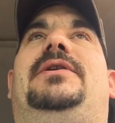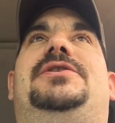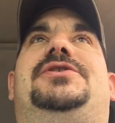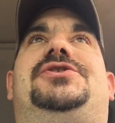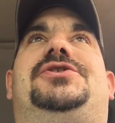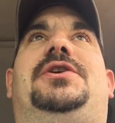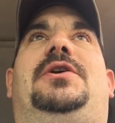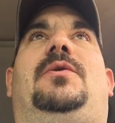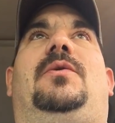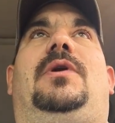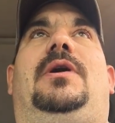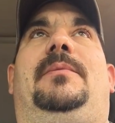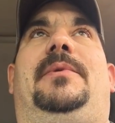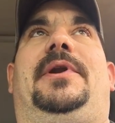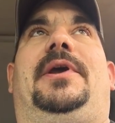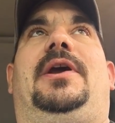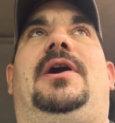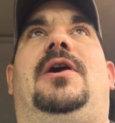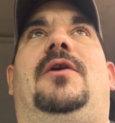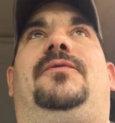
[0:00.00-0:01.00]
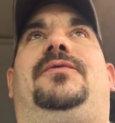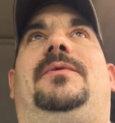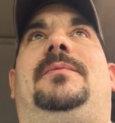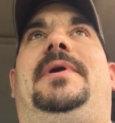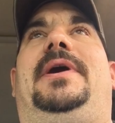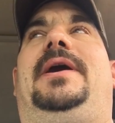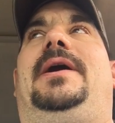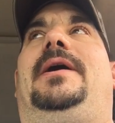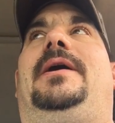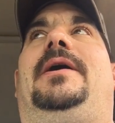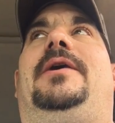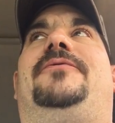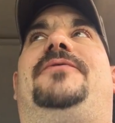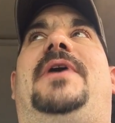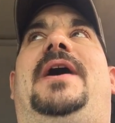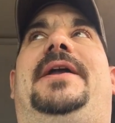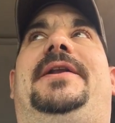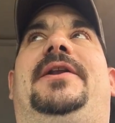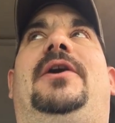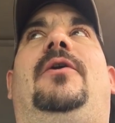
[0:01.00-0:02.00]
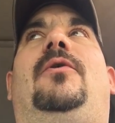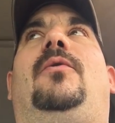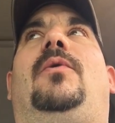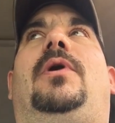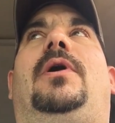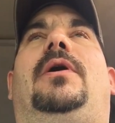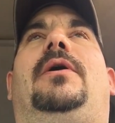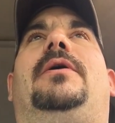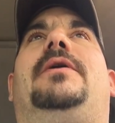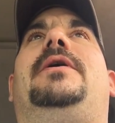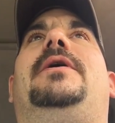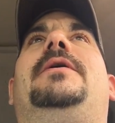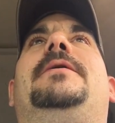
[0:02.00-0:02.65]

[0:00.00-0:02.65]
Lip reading: sure where I'm going to go from here if that don't work.